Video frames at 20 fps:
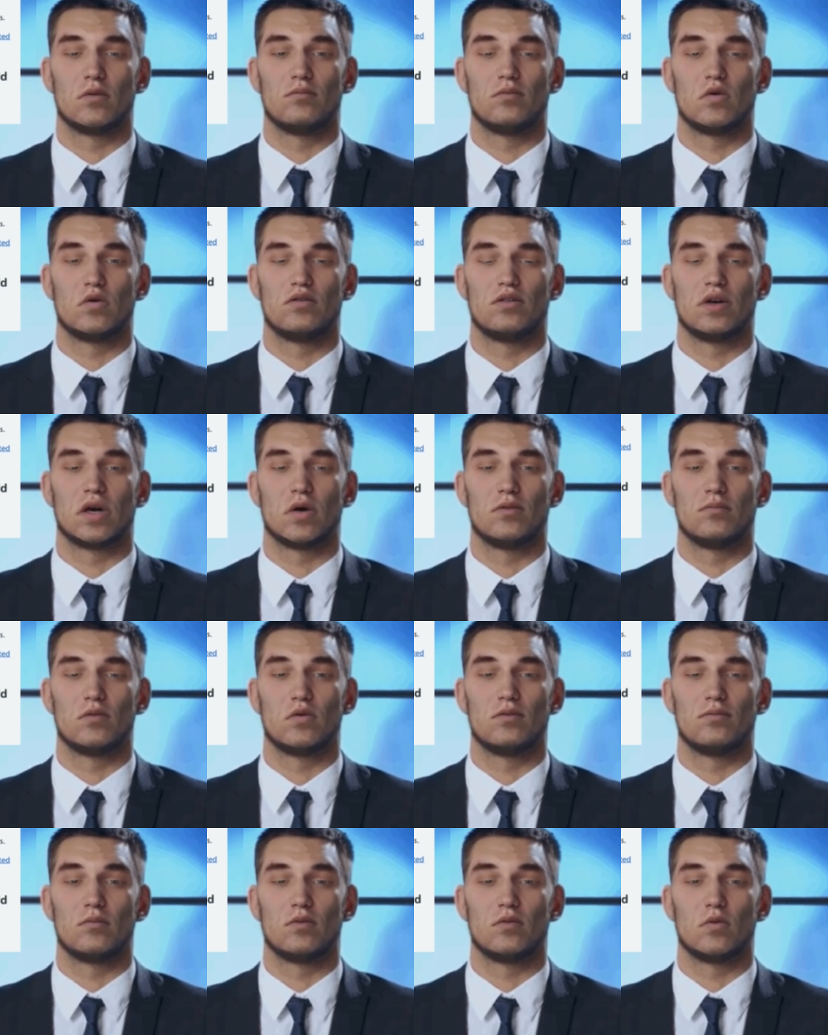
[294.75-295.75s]
For
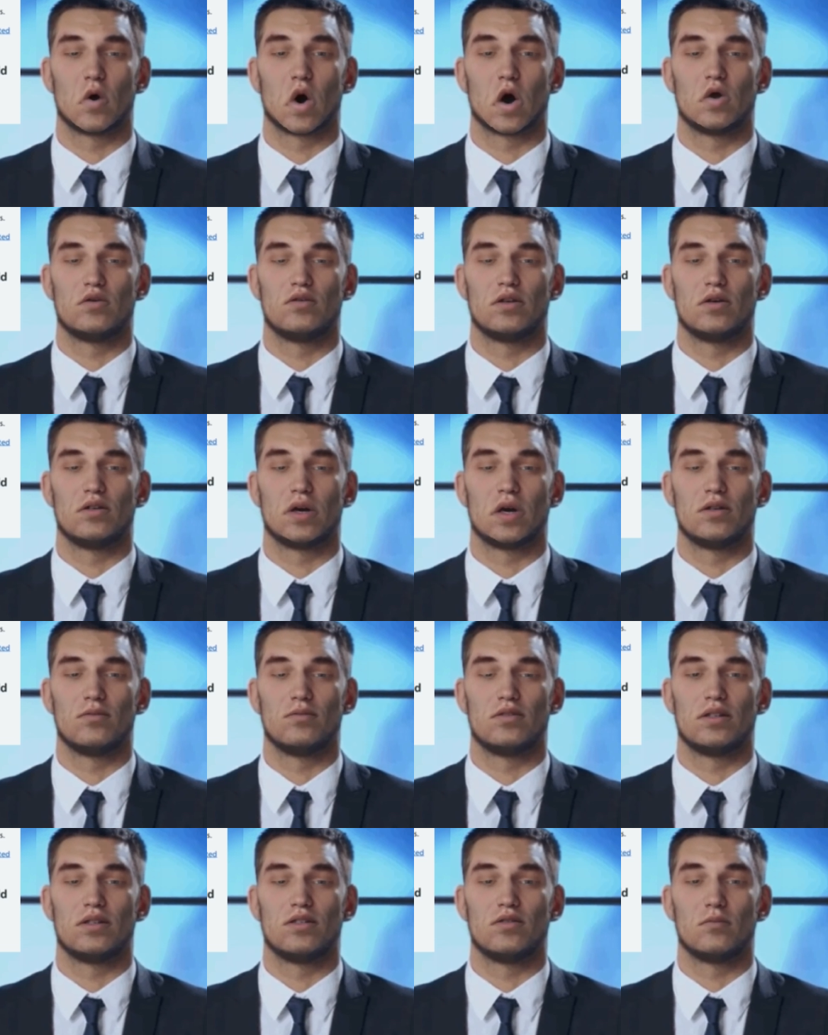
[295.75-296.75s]
example, to
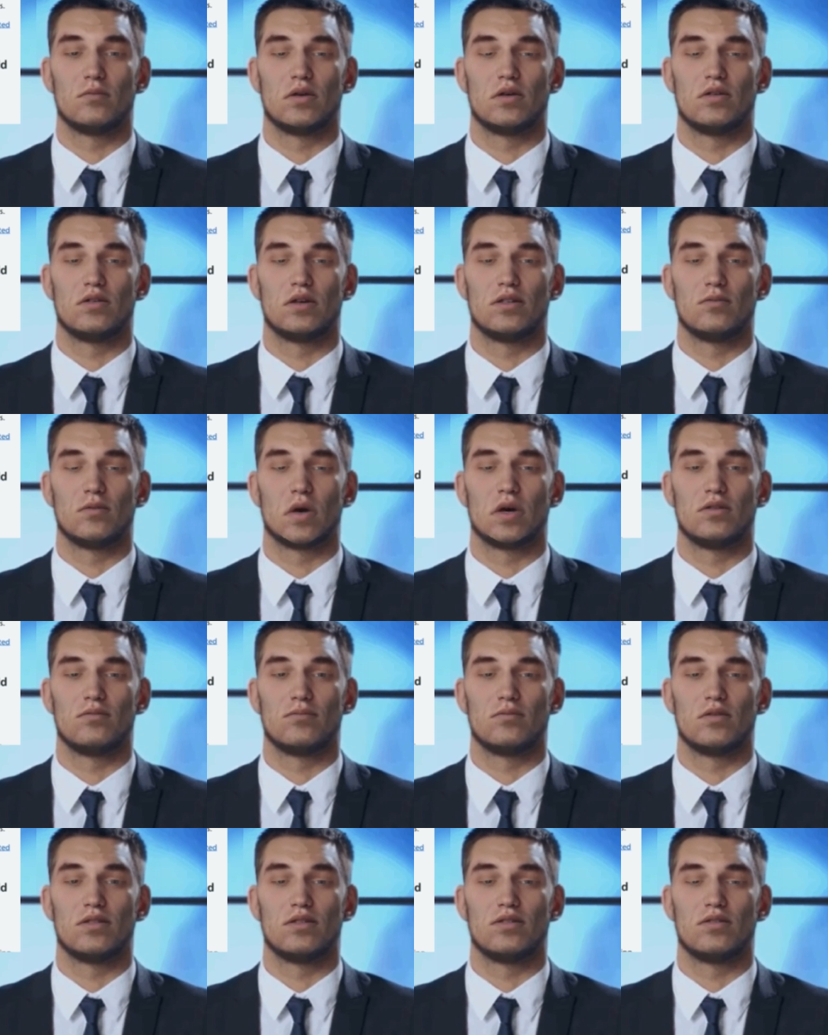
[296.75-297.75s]
claim disability
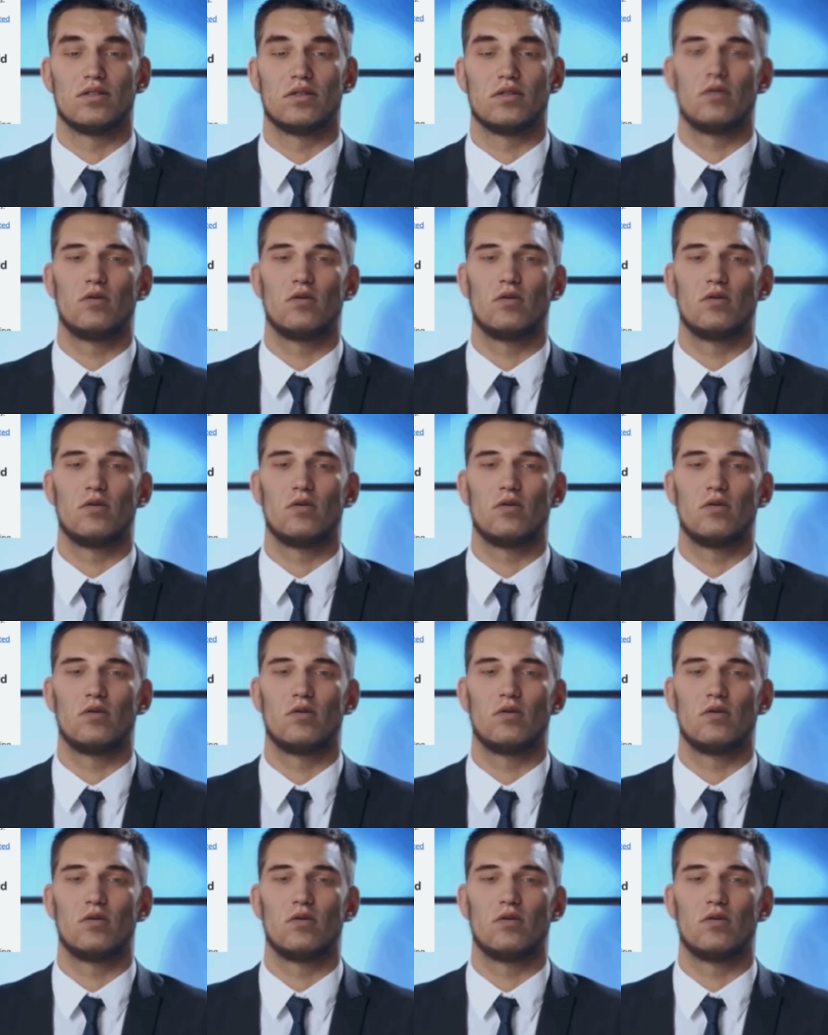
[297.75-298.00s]
benefits.